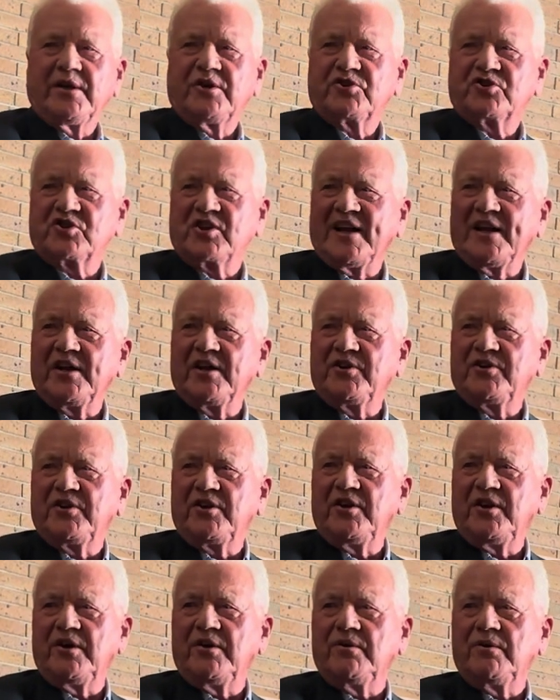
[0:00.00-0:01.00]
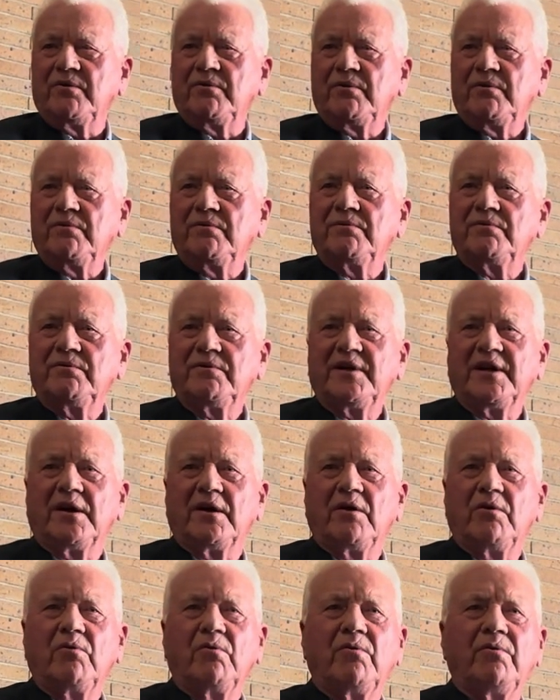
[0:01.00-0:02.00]
send it to you,
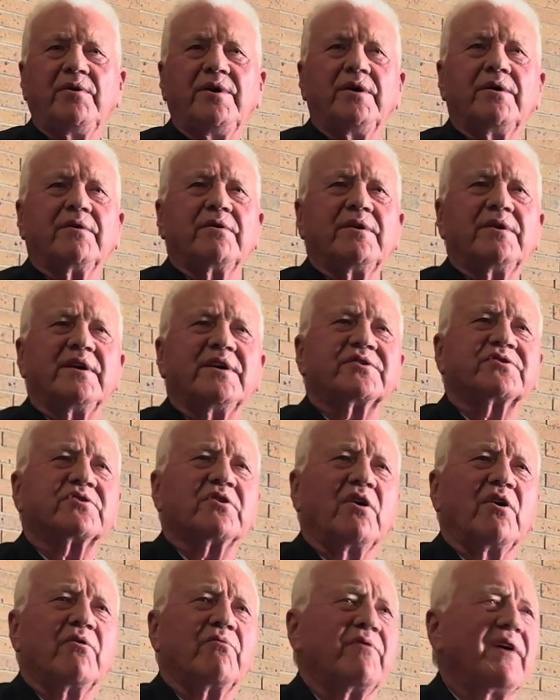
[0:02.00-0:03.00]
that's all,